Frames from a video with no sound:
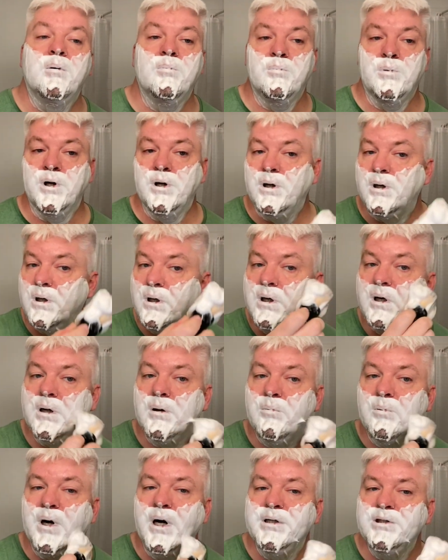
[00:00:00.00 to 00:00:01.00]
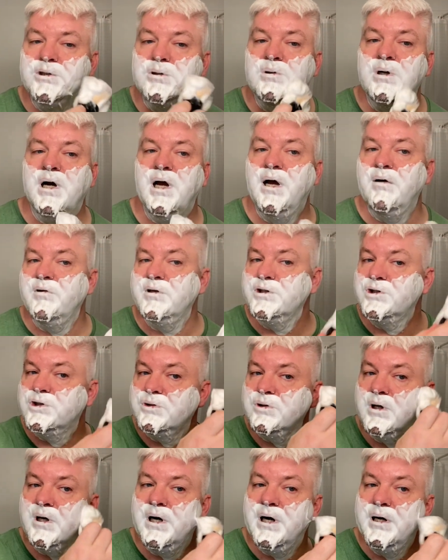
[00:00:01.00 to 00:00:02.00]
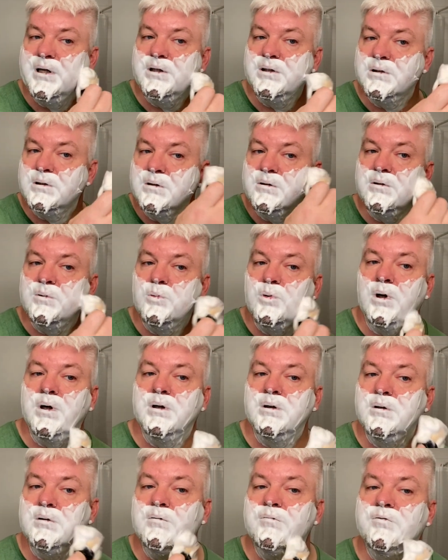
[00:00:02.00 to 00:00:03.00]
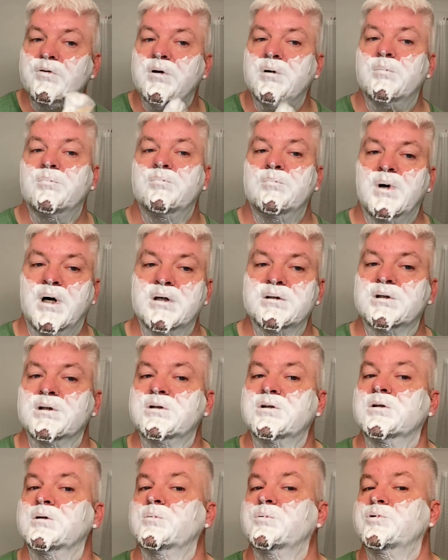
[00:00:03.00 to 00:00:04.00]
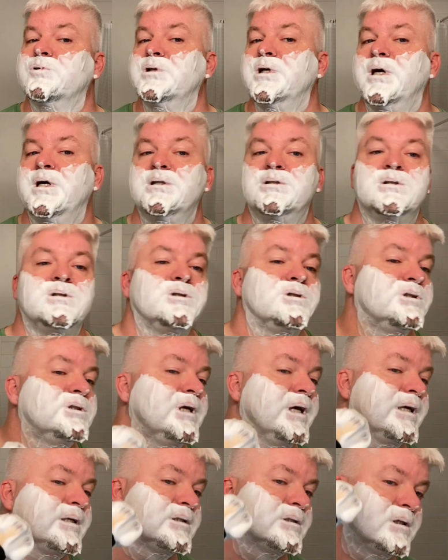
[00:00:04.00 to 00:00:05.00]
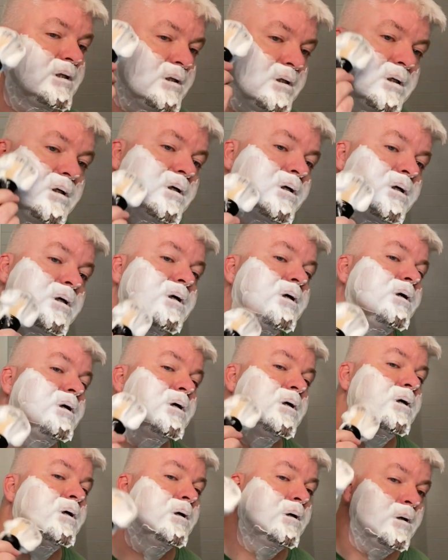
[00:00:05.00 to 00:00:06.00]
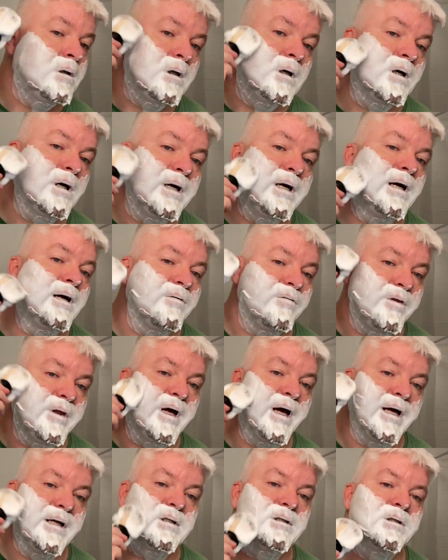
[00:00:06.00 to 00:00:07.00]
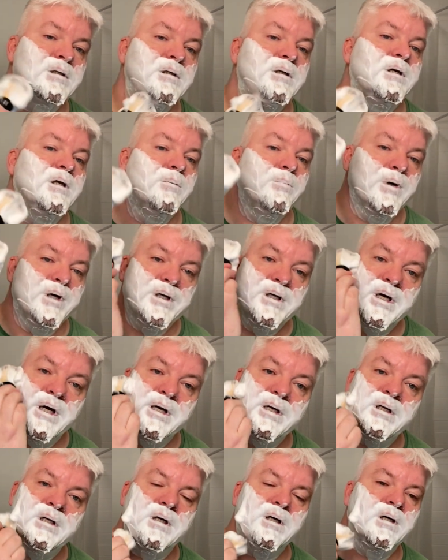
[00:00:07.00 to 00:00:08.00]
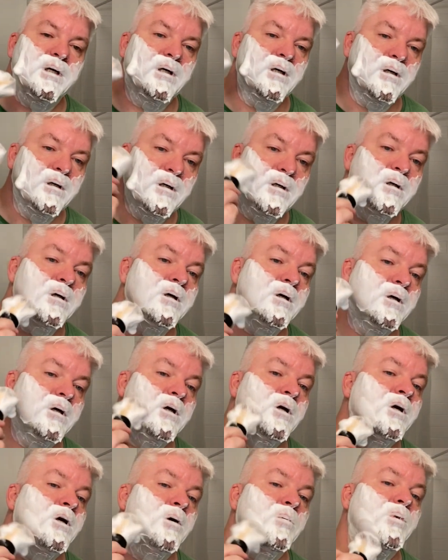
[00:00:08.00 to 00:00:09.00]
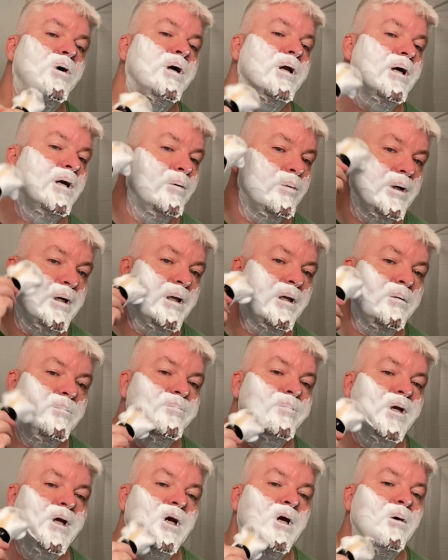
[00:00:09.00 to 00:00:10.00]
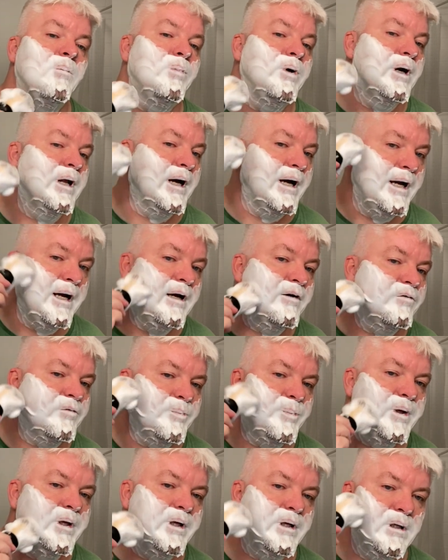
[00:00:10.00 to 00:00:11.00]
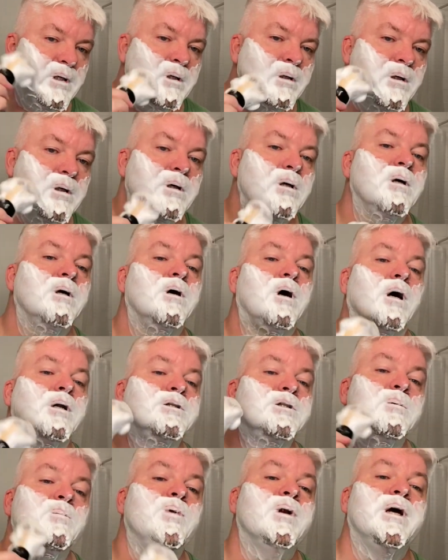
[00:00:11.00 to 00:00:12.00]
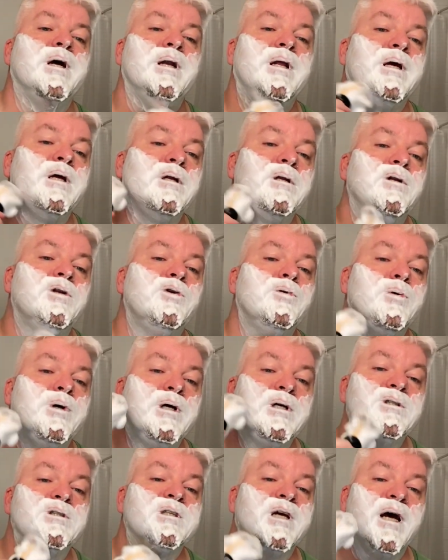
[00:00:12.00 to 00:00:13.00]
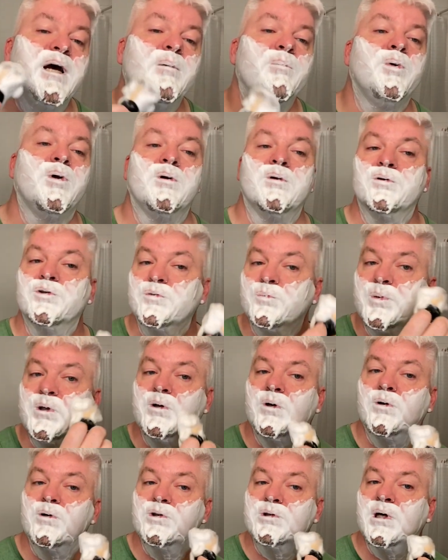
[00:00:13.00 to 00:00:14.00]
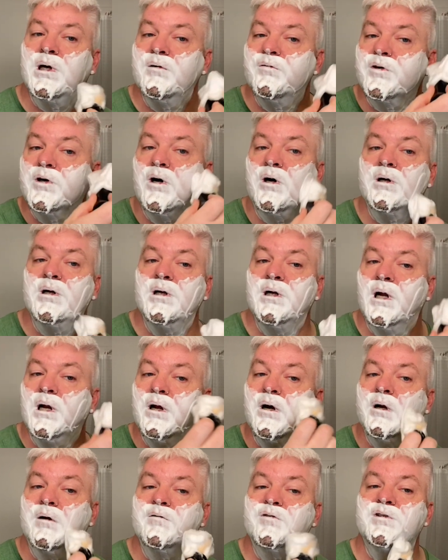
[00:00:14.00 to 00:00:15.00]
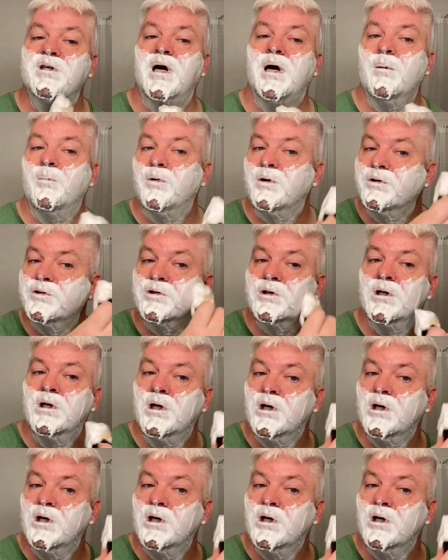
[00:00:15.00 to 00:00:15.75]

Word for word: Uh, mind you, I haven't tried the one from Master Soap Creations yet. I have that in my den, but I will. But I have been contemplating doing samples because I've gotten a lot of samples